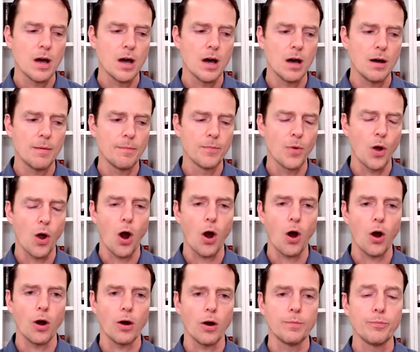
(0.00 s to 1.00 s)
um,
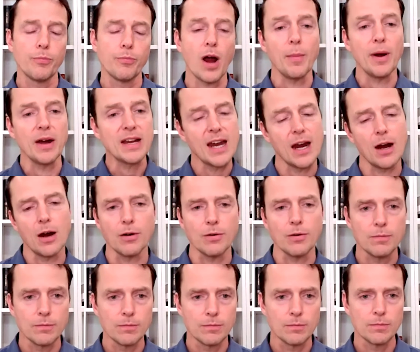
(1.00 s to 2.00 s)
are primary
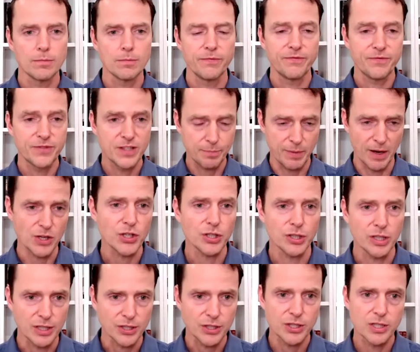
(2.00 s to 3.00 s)
care
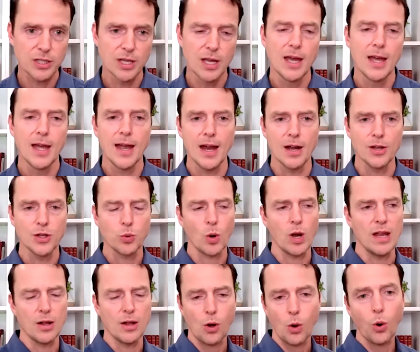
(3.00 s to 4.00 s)
specialists and
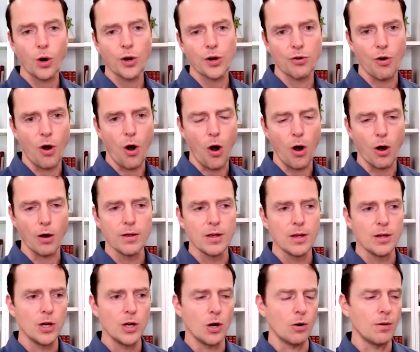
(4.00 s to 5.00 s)
20 and a quarter are
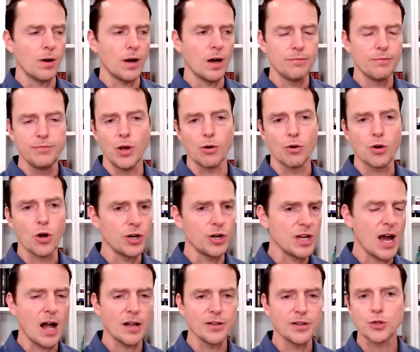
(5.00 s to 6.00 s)
you know uh, you know
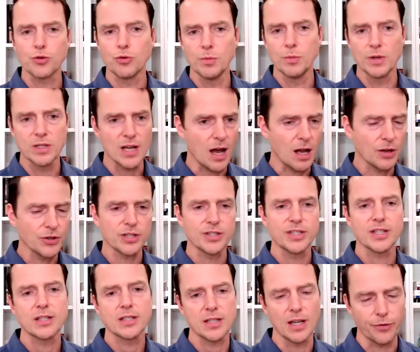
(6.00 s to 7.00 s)
cardiologists,
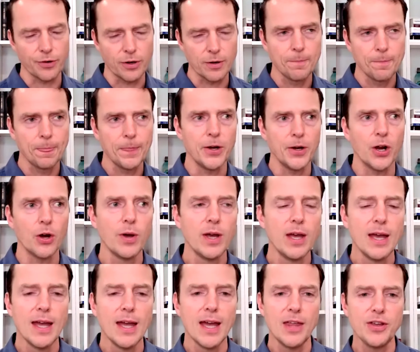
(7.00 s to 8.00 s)
rheumatologists, et cetera. You know, in
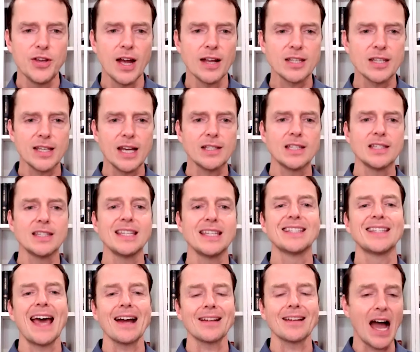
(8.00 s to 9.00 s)
the United States is the
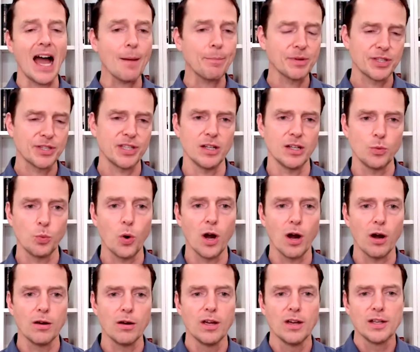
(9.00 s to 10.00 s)
exact opposite,
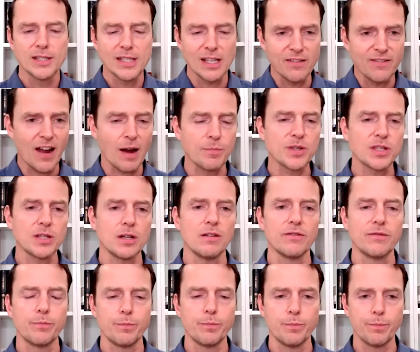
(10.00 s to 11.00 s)
where 75%
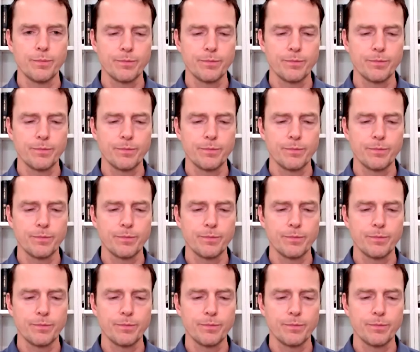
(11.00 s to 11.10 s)
of